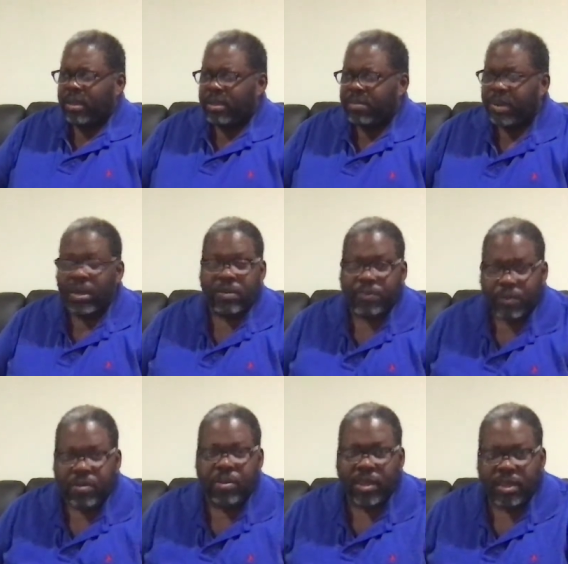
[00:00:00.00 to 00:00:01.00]
But
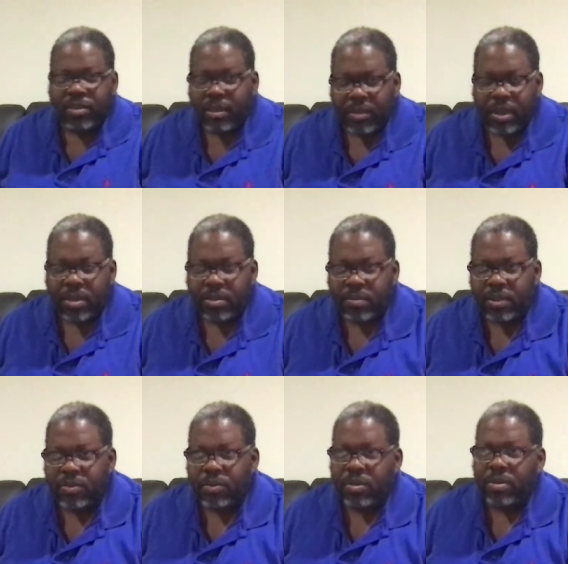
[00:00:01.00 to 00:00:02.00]
unfortunately, like I say, my
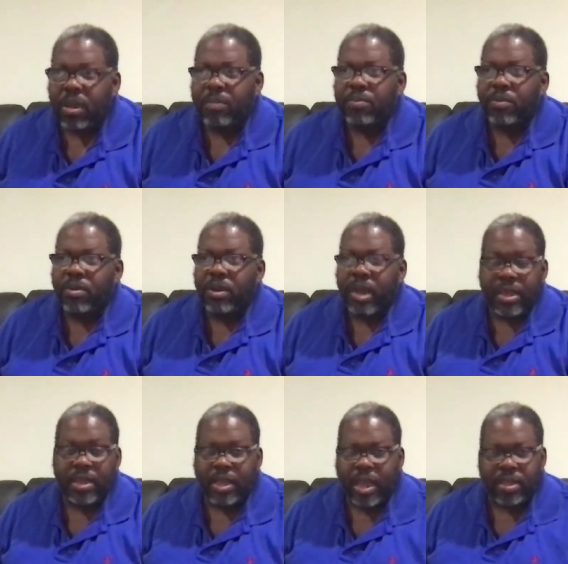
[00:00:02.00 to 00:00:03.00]
daughter got born and I
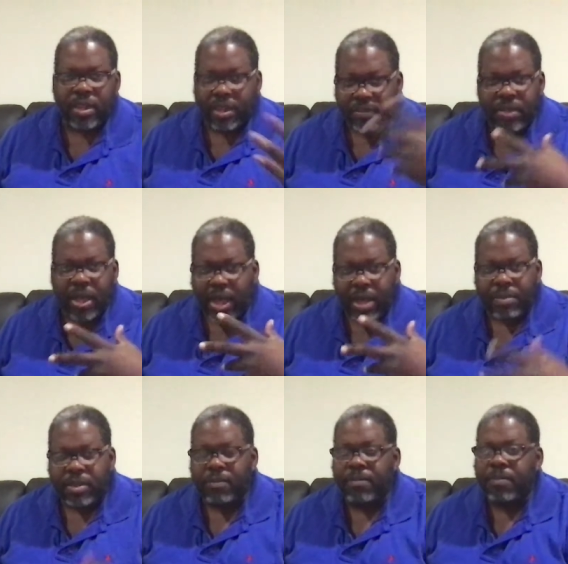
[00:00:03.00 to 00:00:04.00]
had to leave the
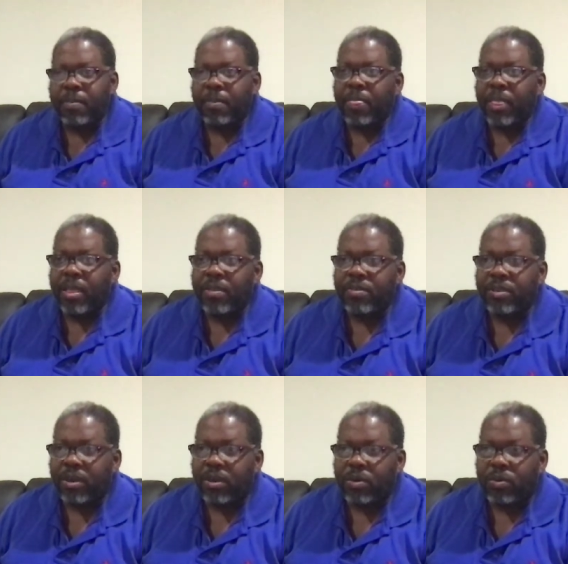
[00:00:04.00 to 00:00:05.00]
hobby.
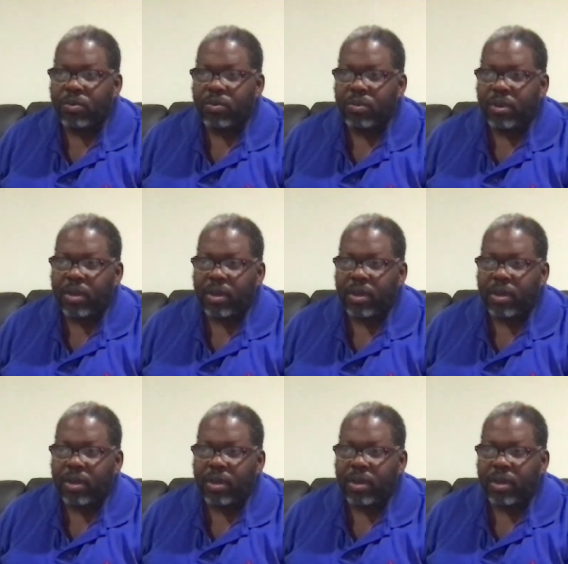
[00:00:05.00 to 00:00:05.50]
So